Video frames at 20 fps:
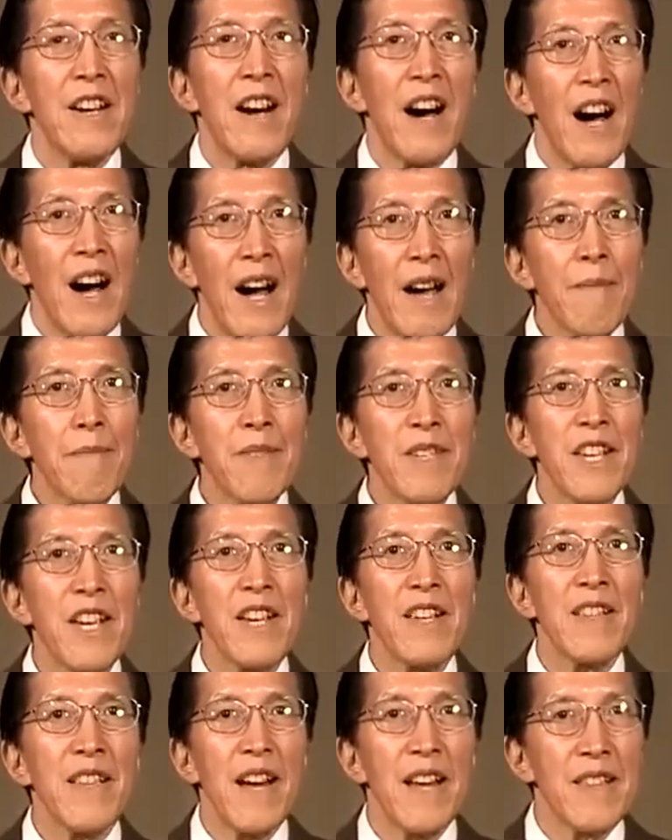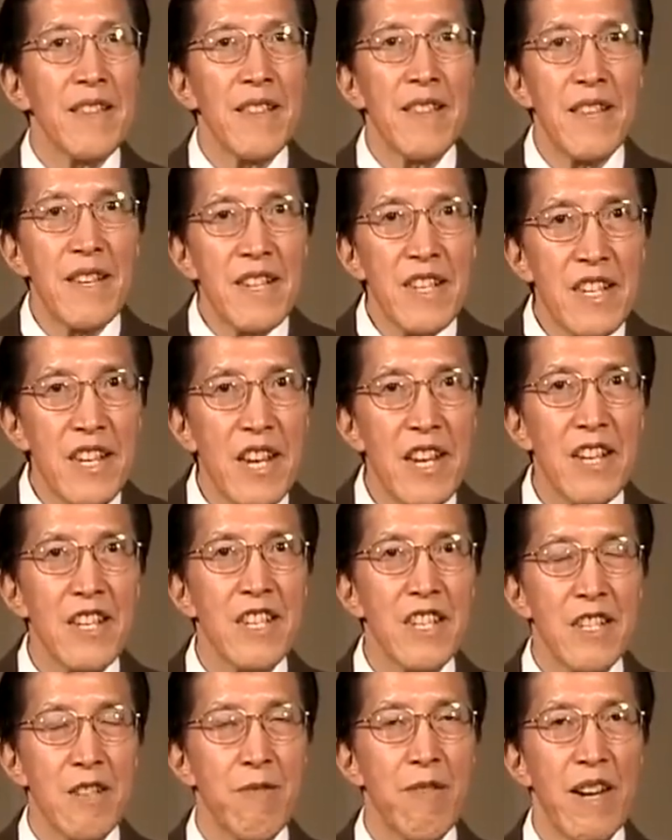I'm saying that this
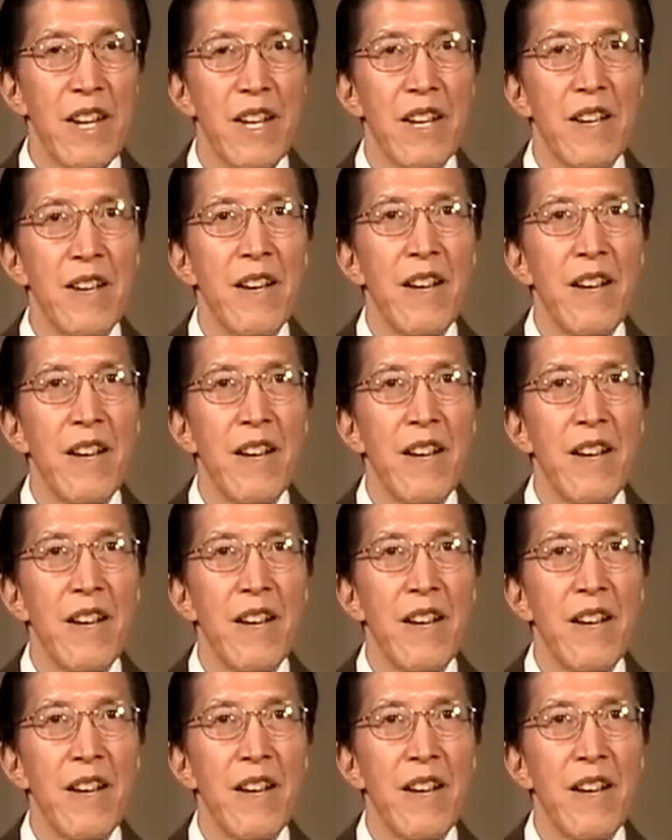history